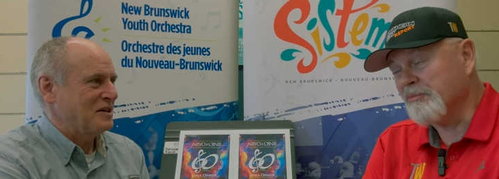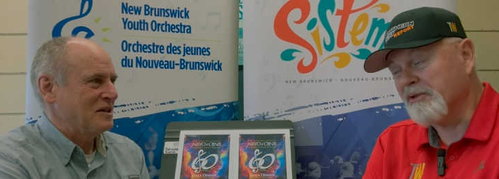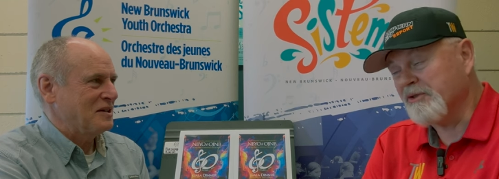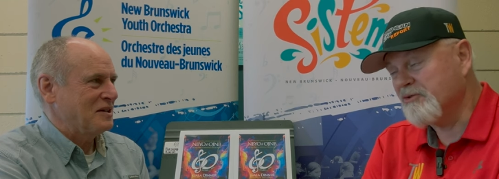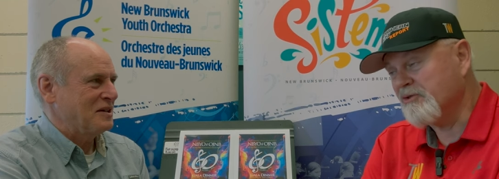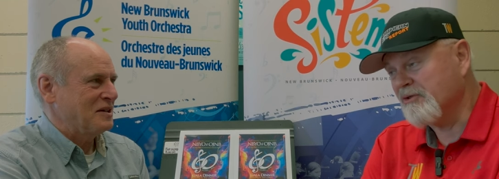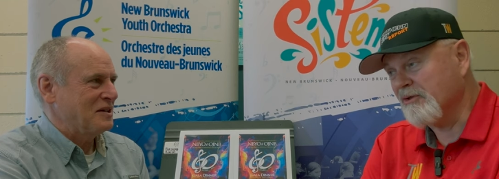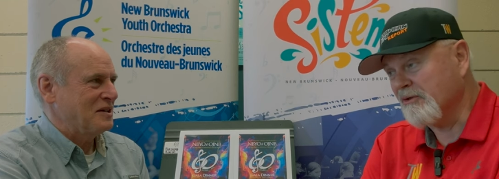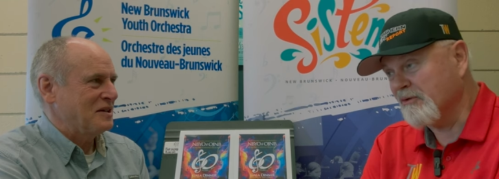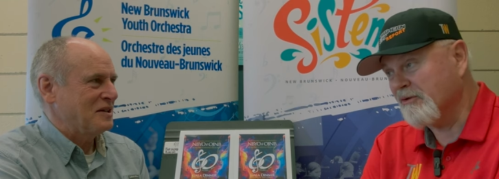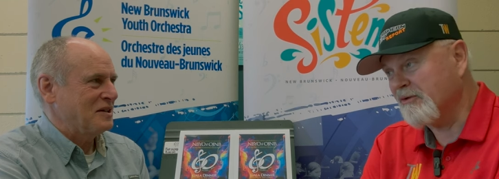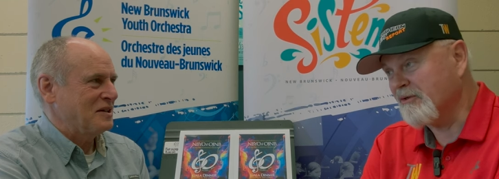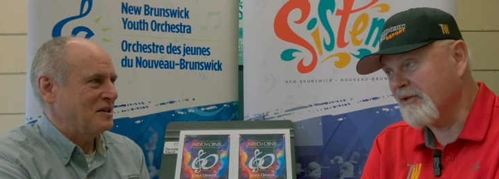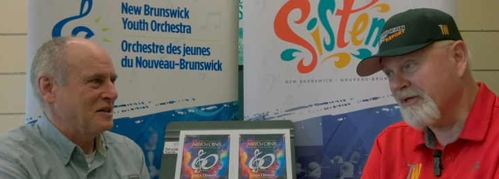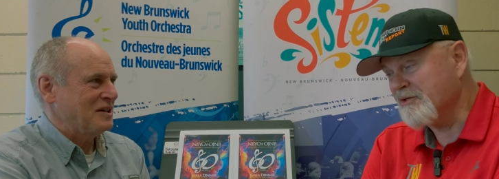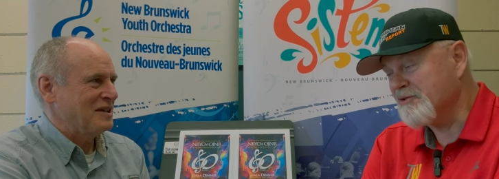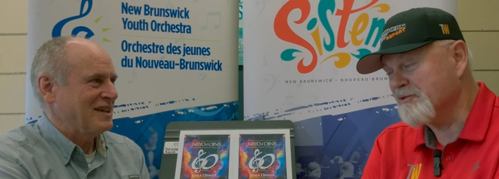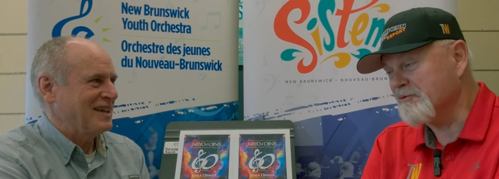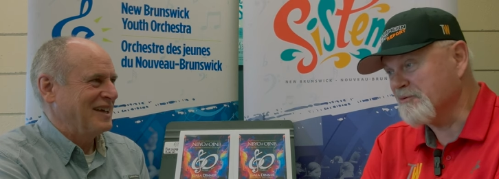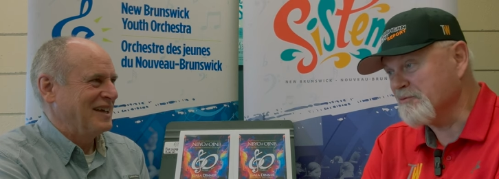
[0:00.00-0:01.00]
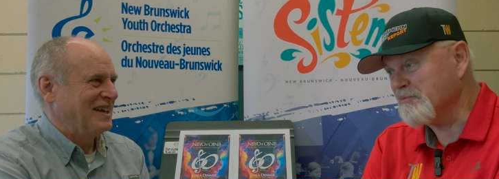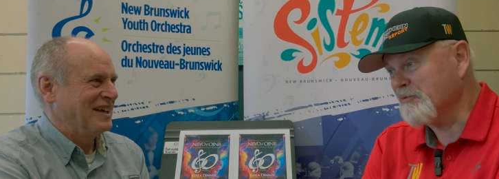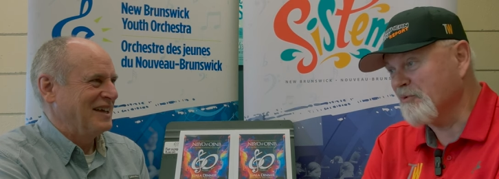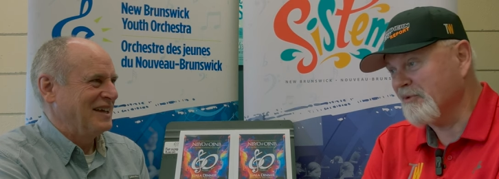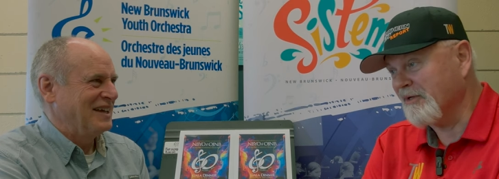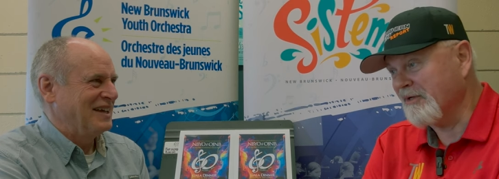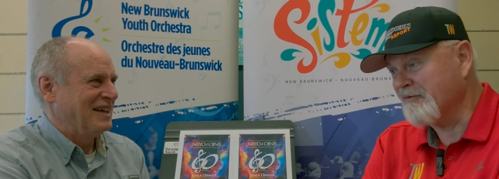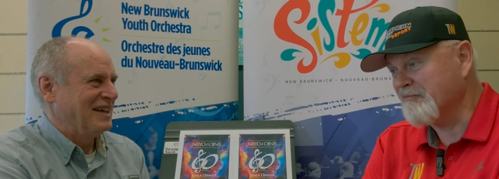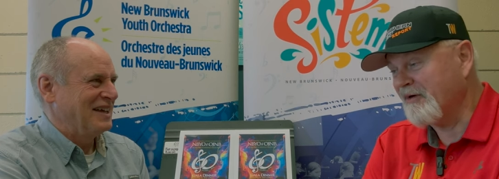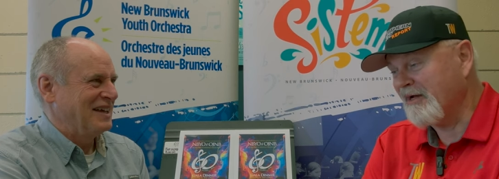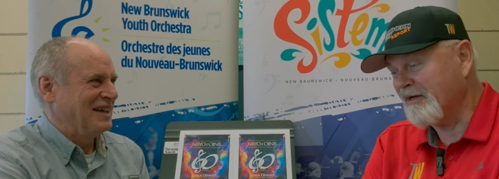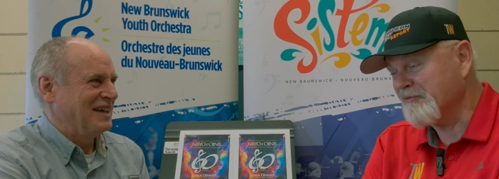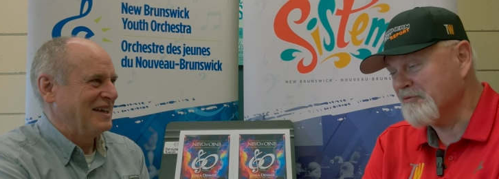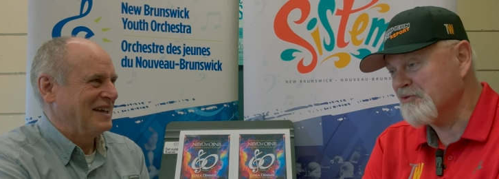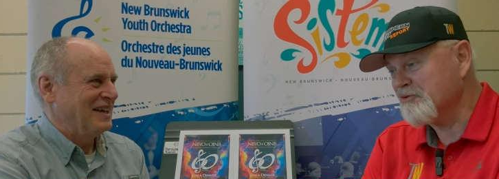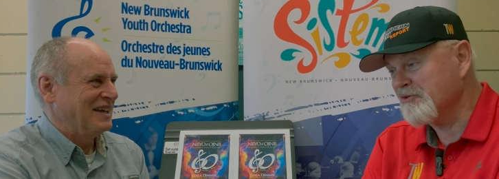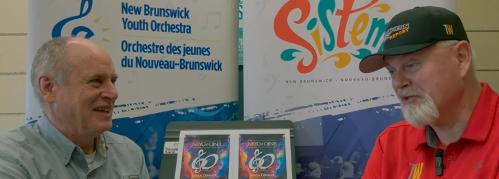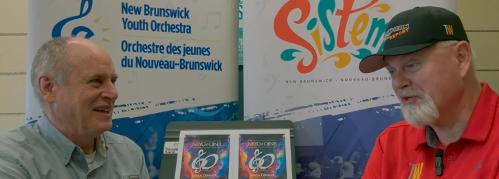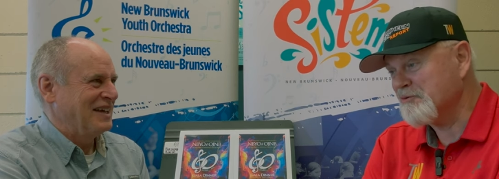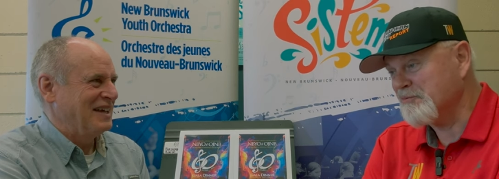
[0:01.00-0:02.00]
Speaker 1: but she looked like she was more like five or
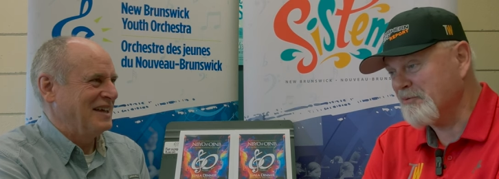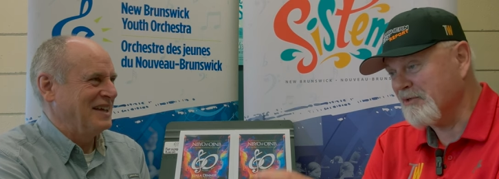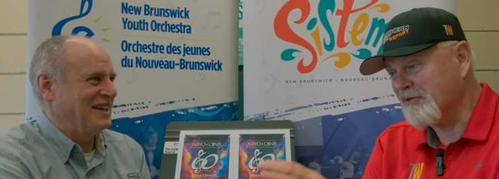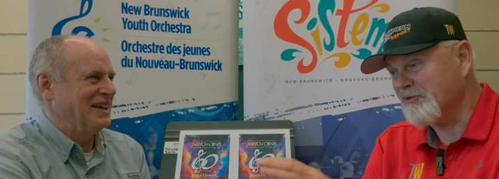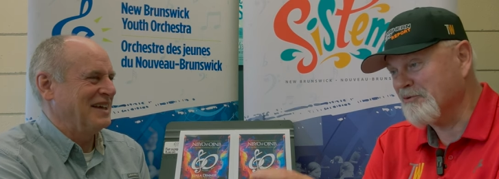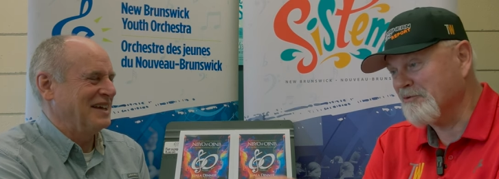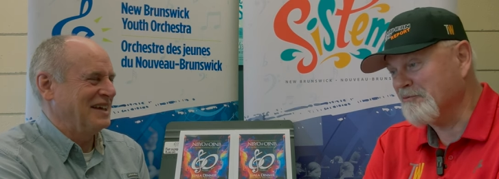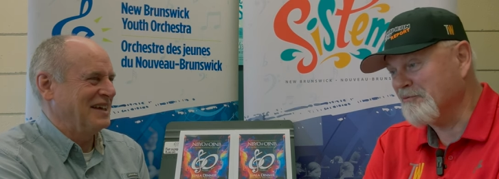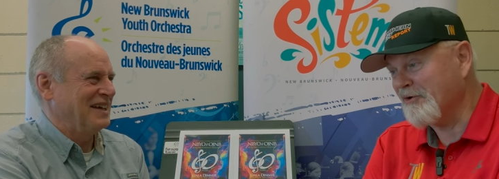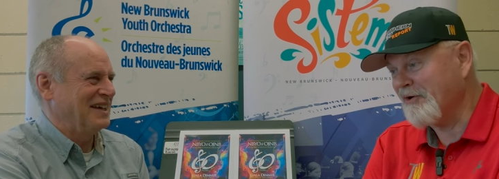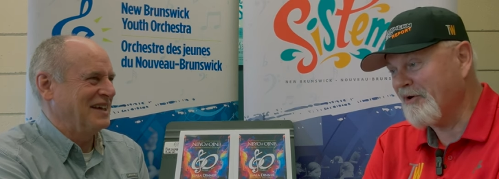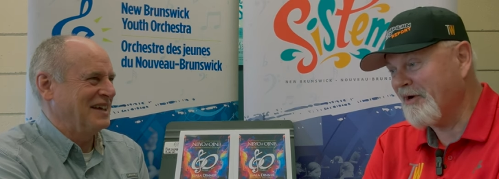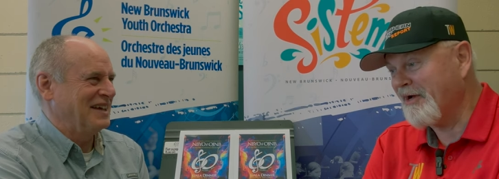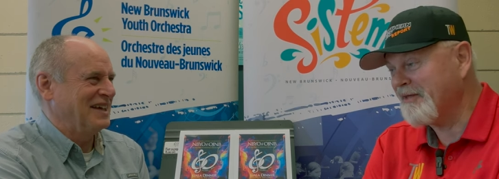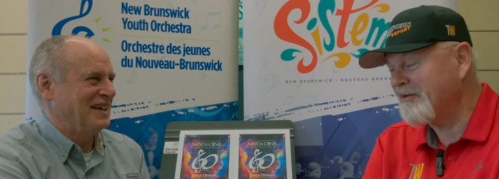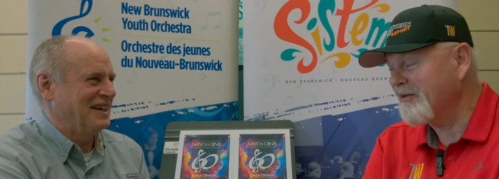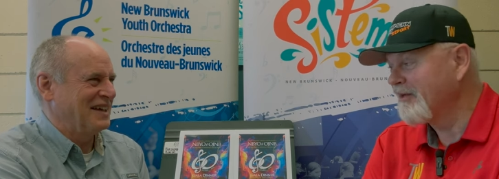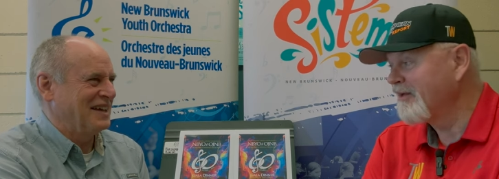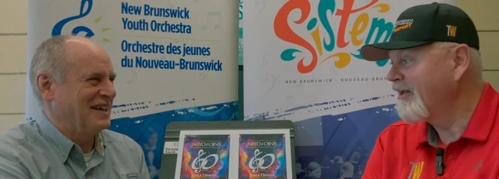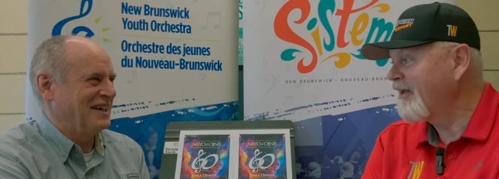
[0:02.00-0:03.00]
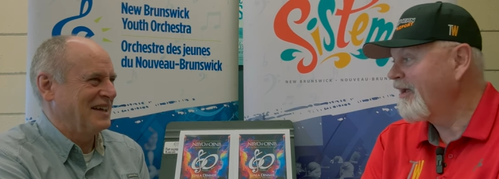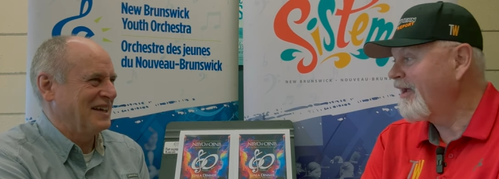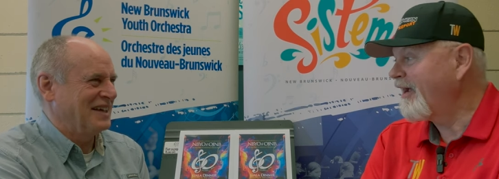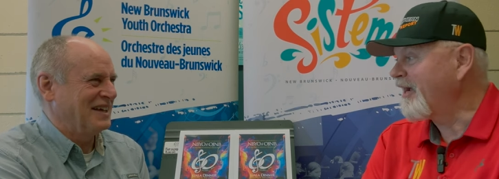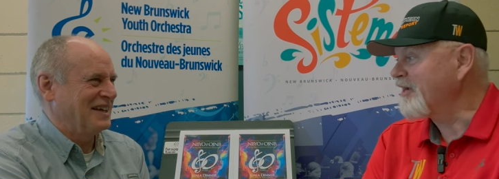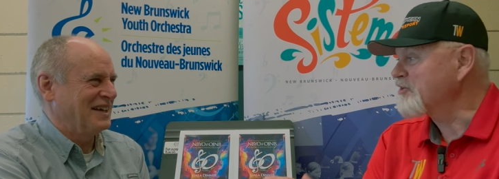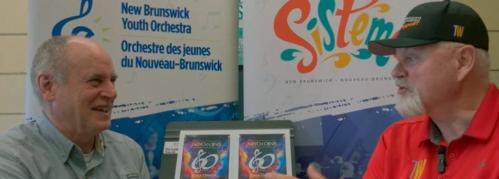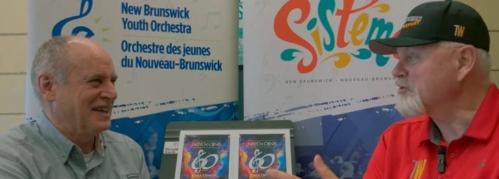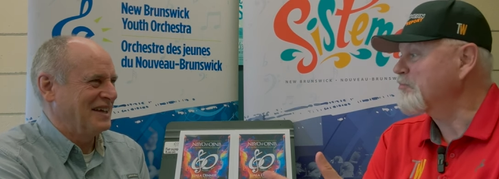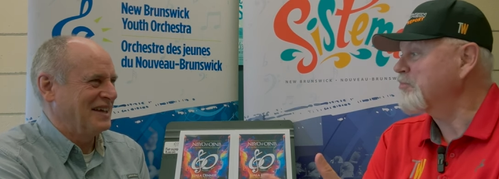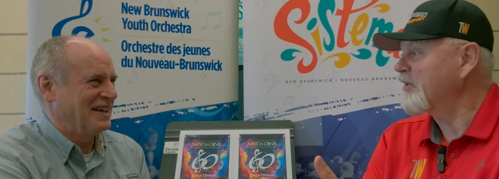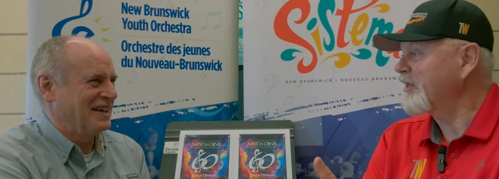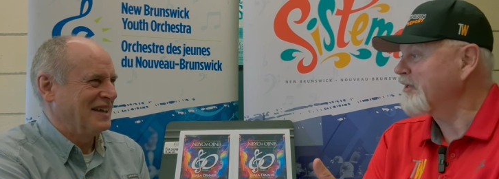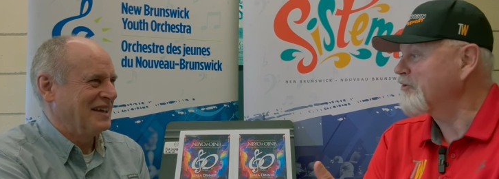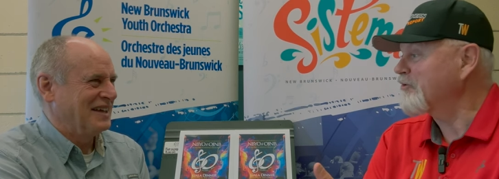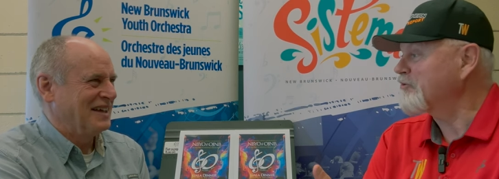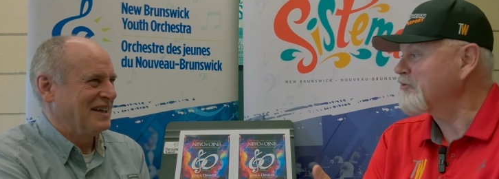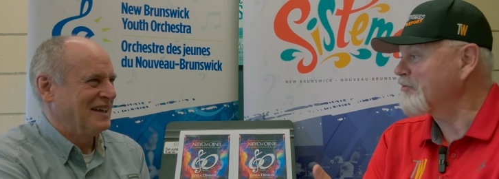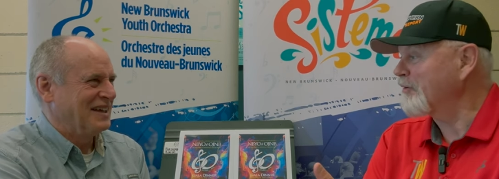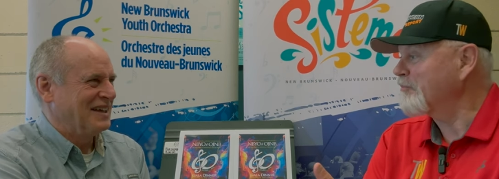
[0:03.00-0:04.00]
six because of her height. And she played
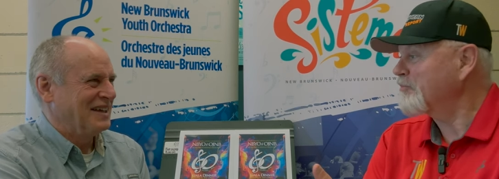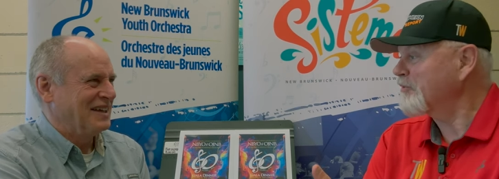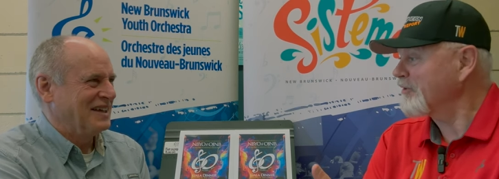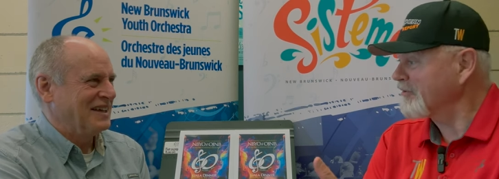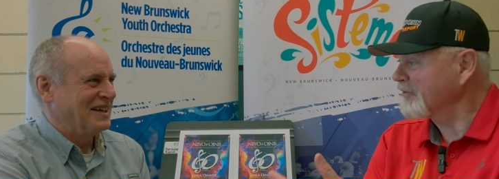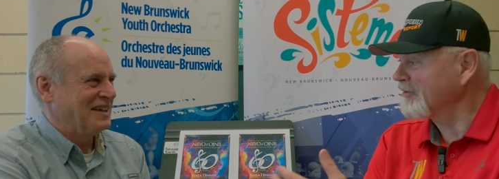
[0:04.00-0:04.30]
the trumpet